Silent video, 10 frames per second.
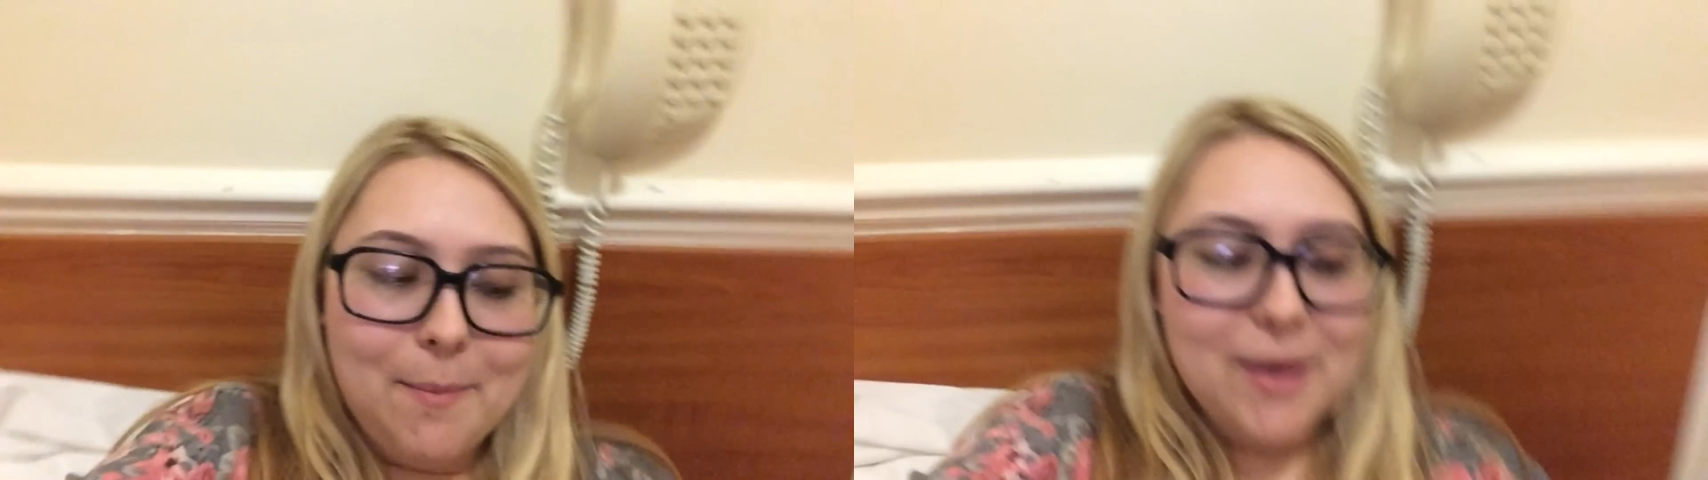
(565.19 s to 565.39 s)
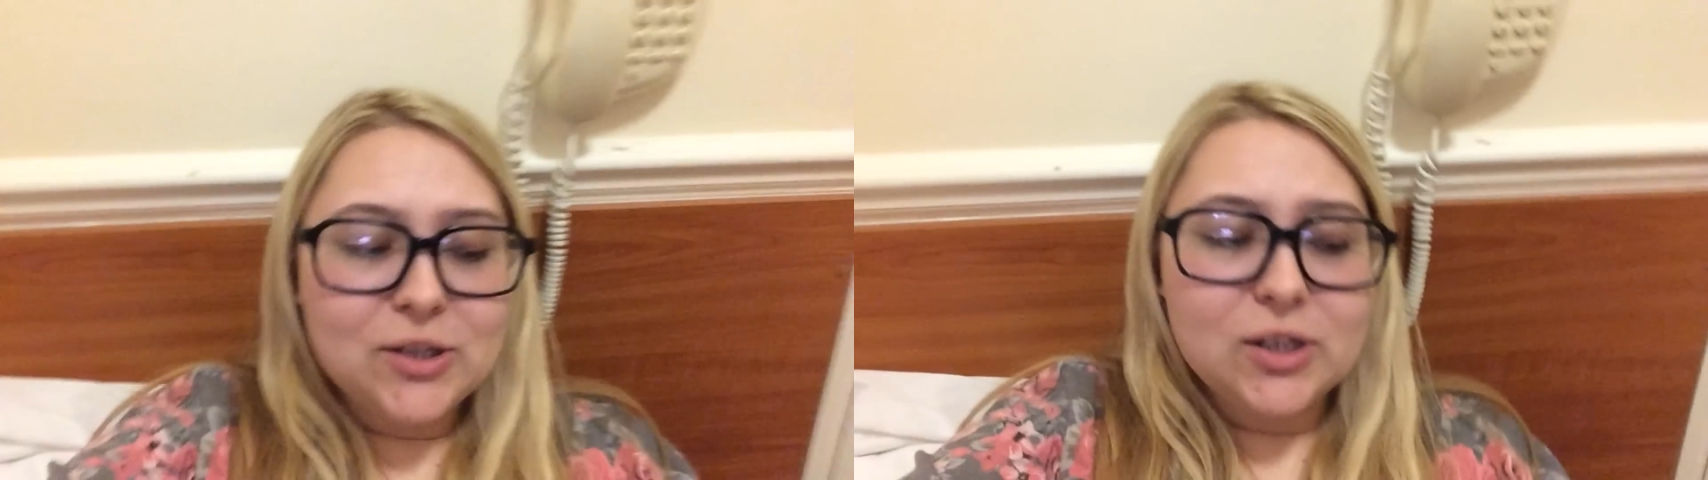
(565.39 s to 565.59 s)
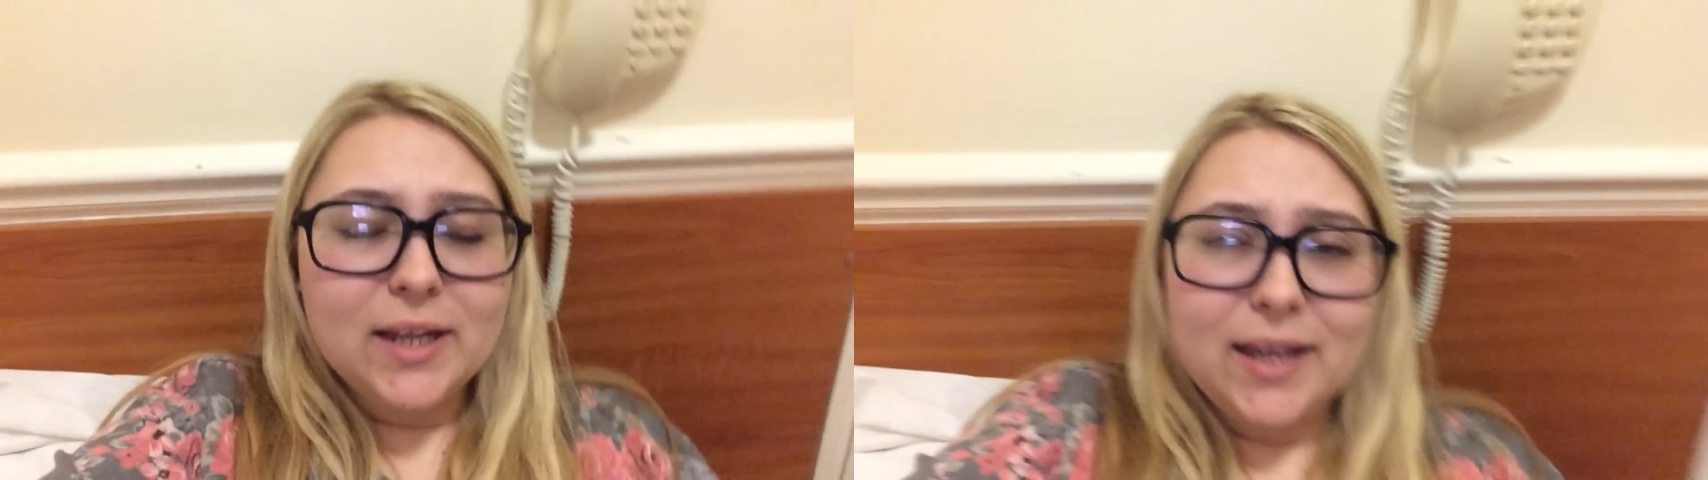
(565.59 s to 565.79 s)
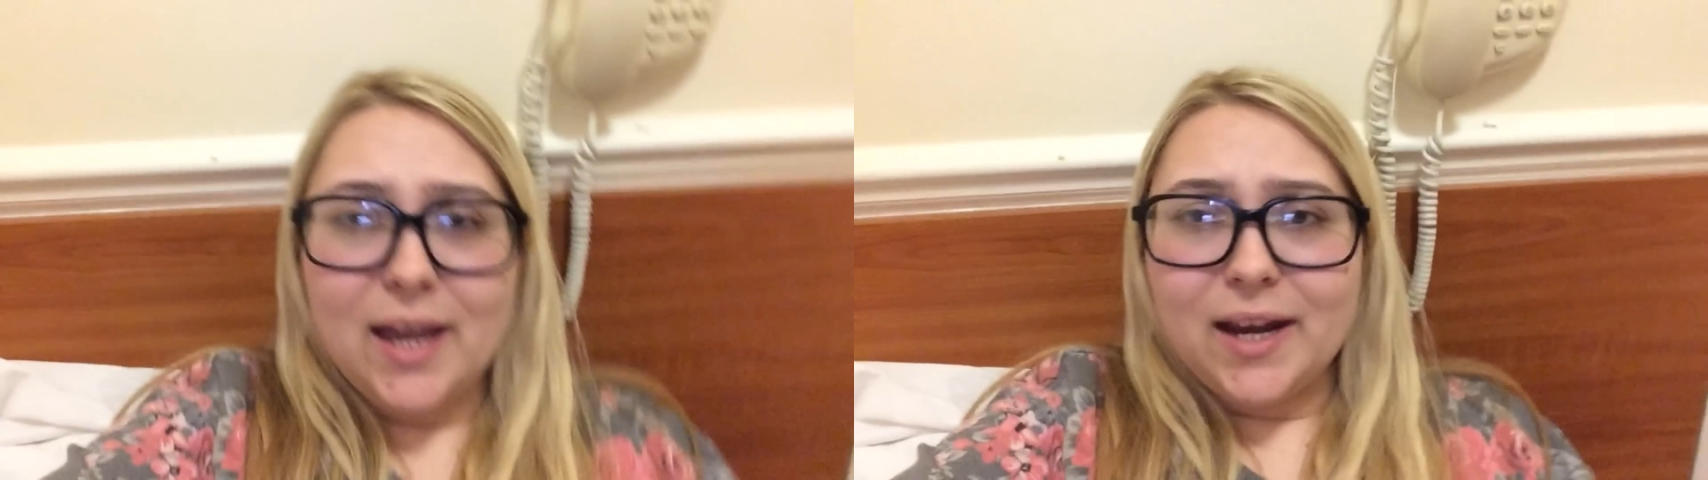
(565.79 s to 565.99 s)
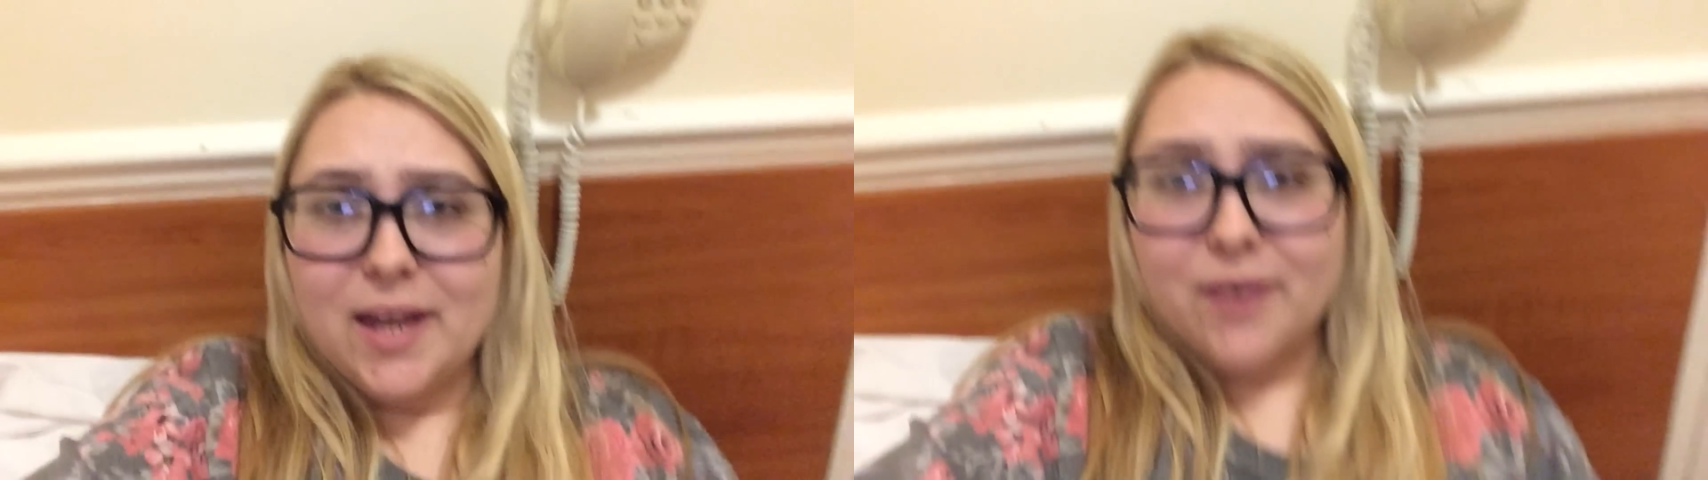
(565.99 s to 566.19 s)
I'm actually
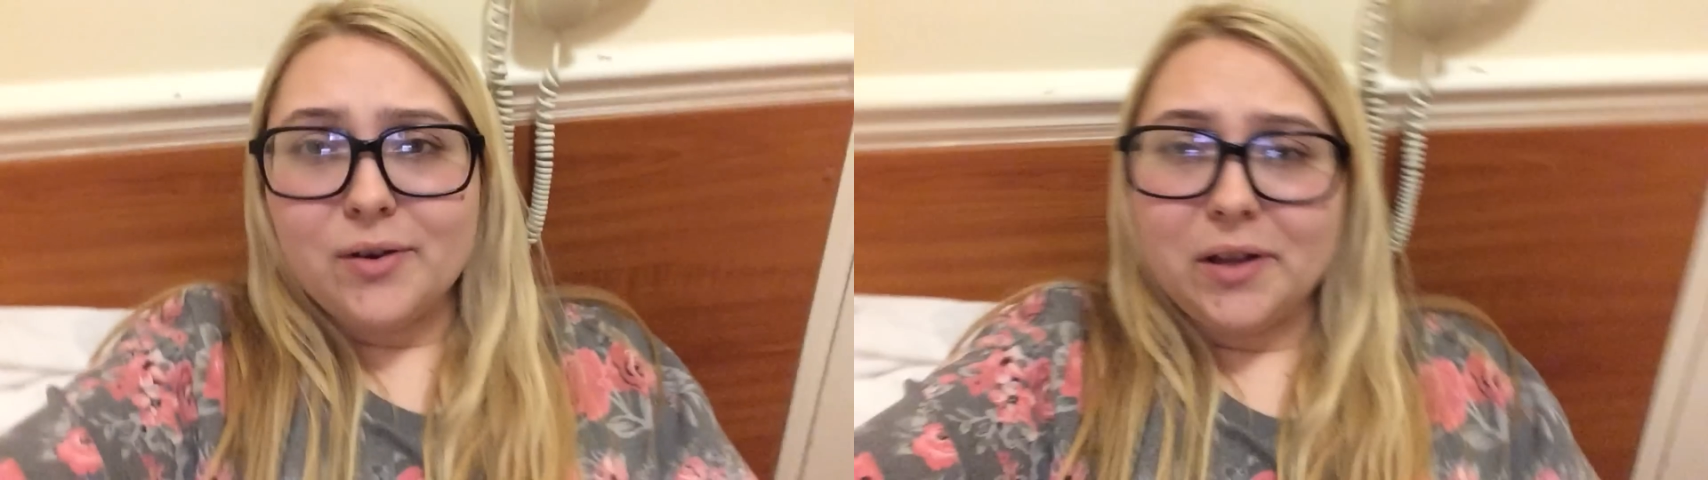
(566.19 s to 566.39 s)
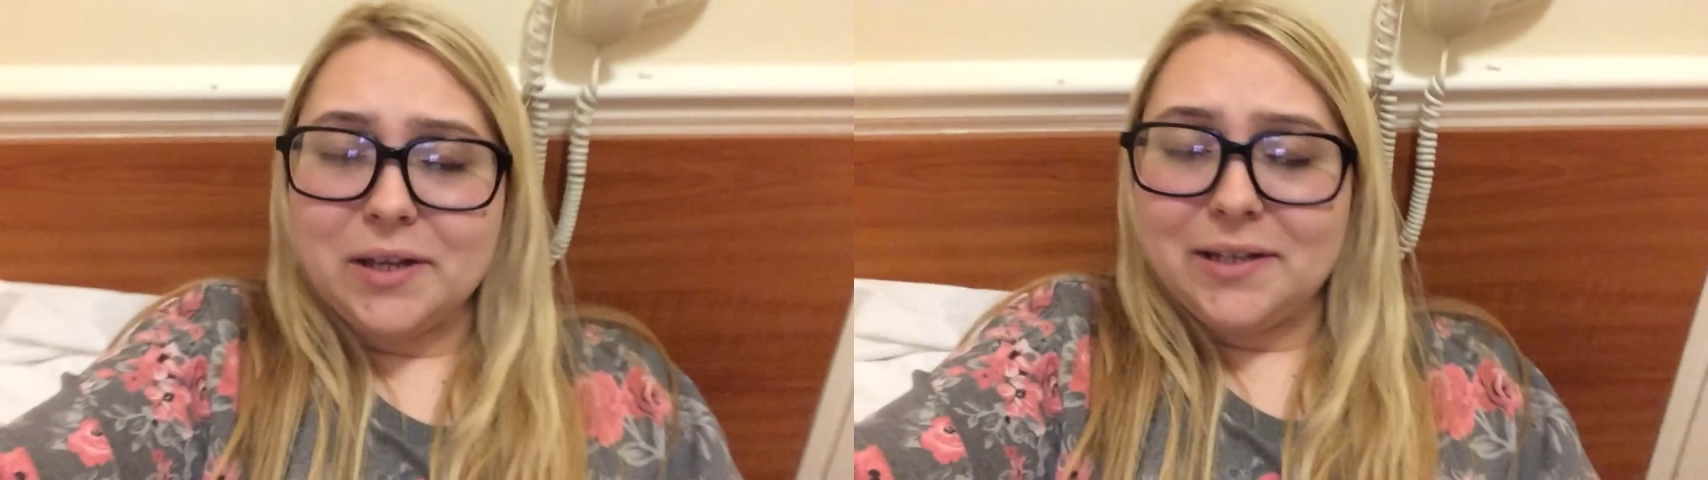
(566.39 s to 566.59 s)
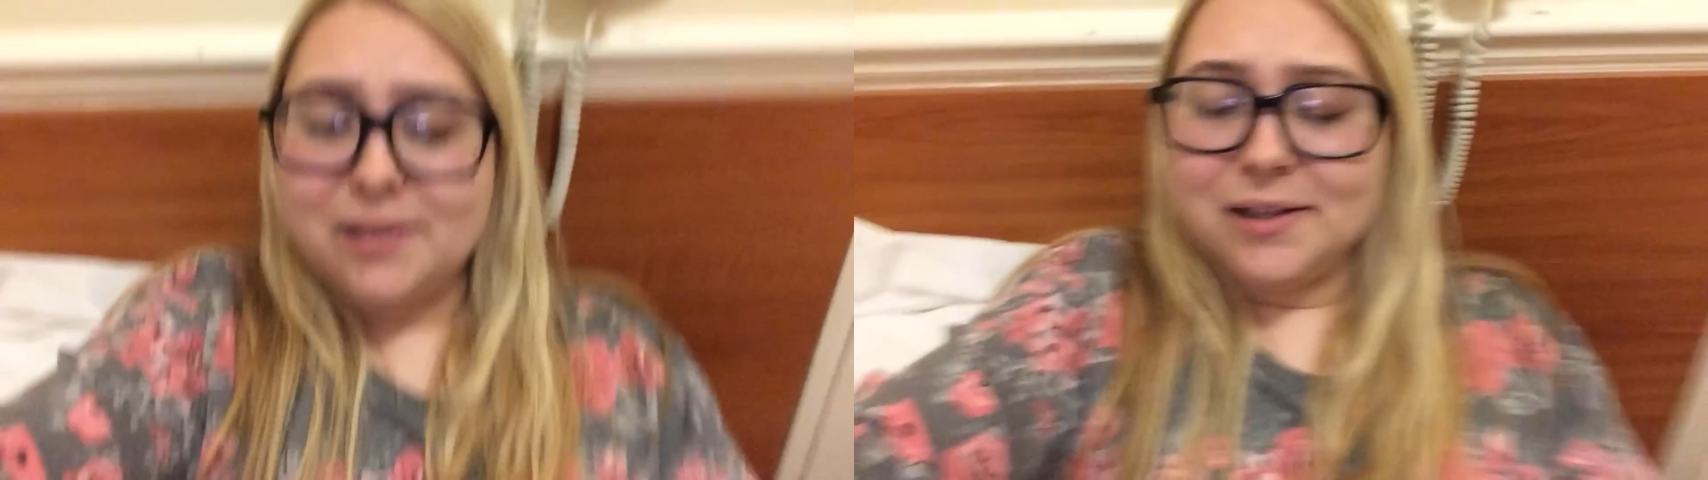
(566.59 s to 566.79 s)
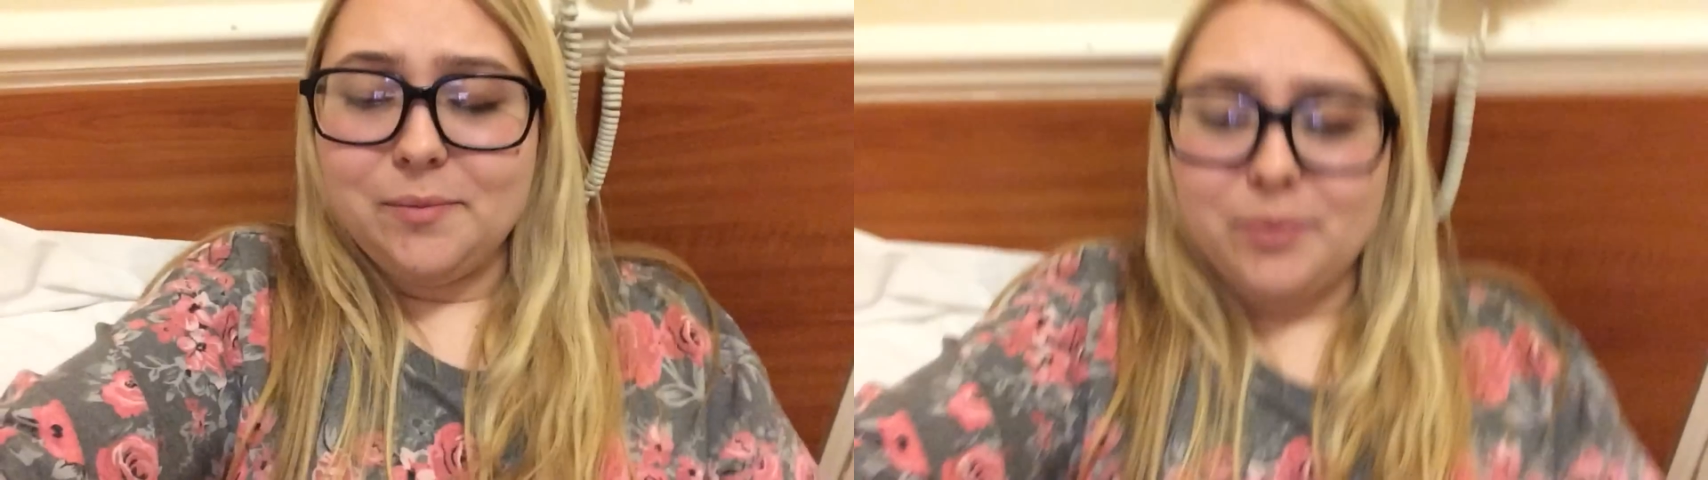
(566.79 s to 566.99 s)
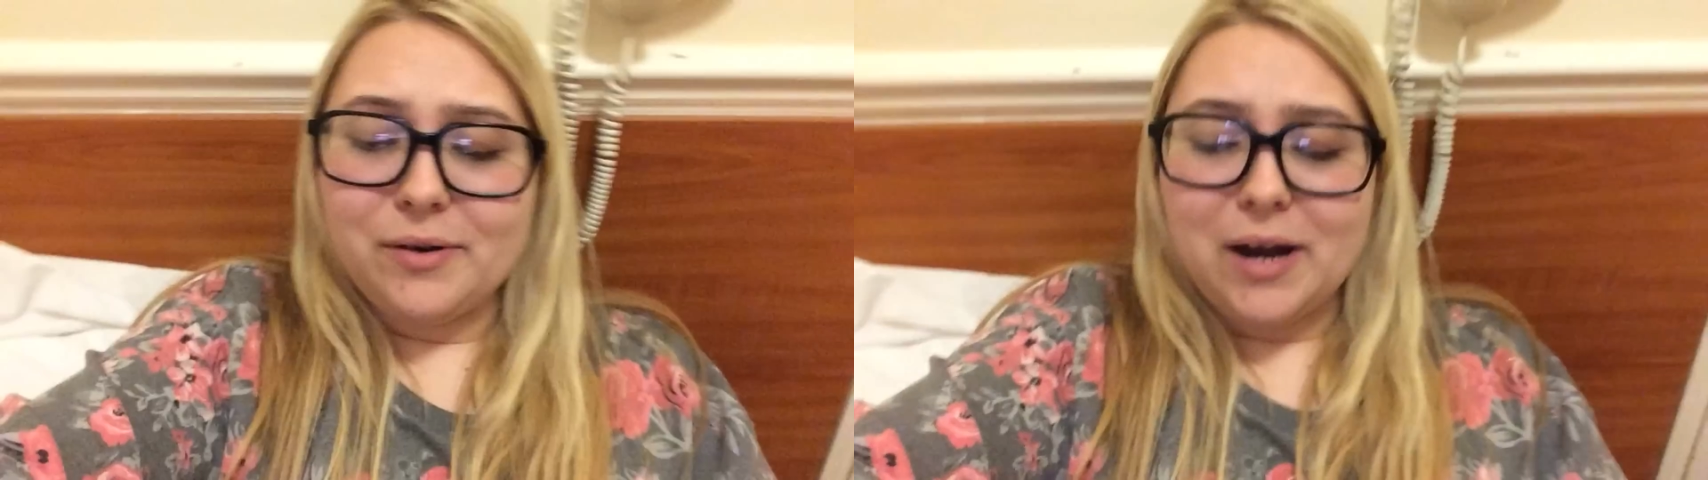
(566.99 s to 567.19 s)
getting really
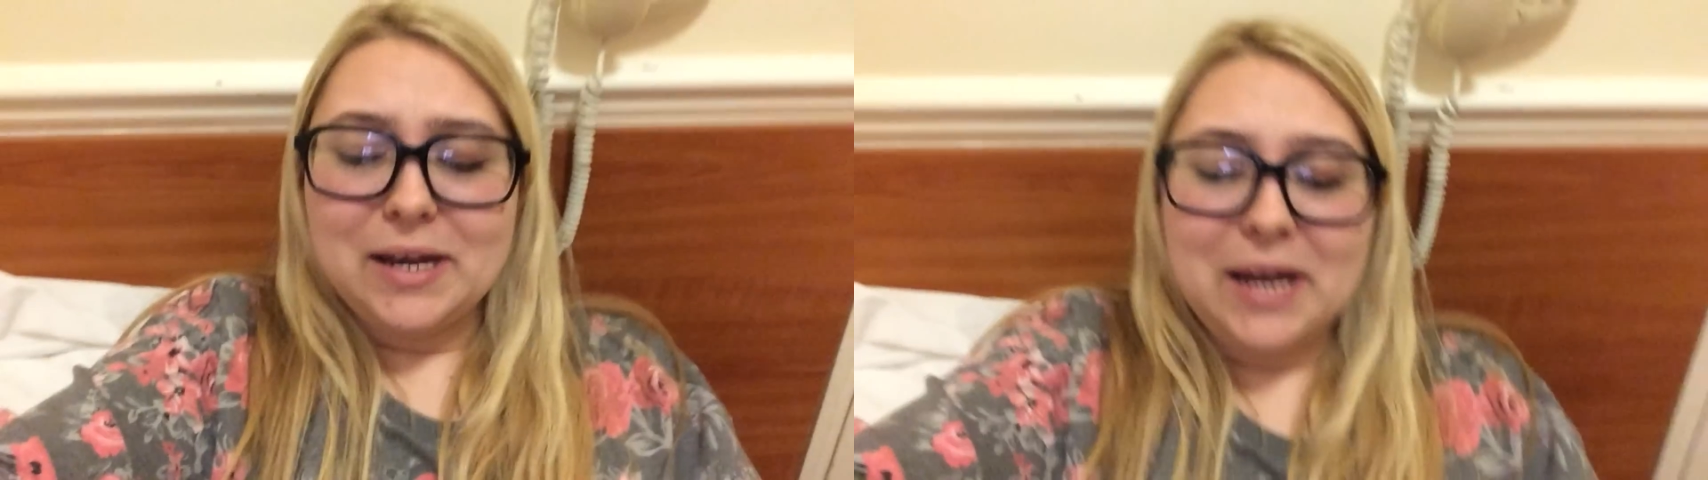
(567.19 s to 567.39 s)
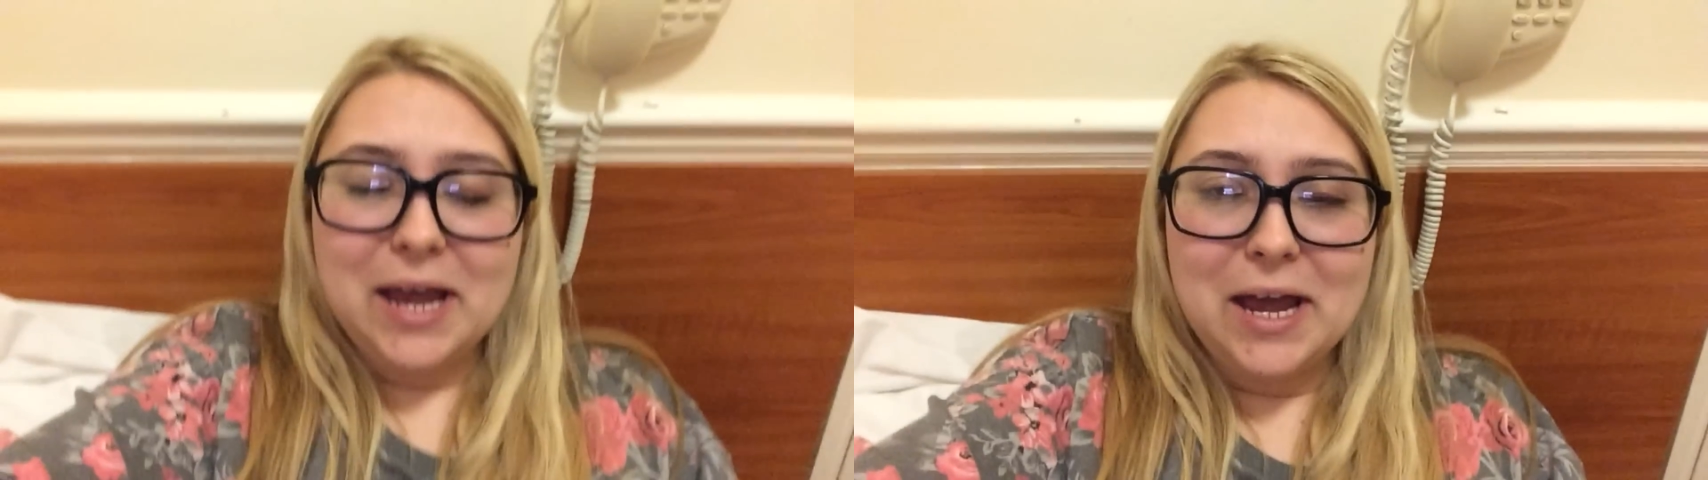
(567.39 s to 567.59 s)
sleepy right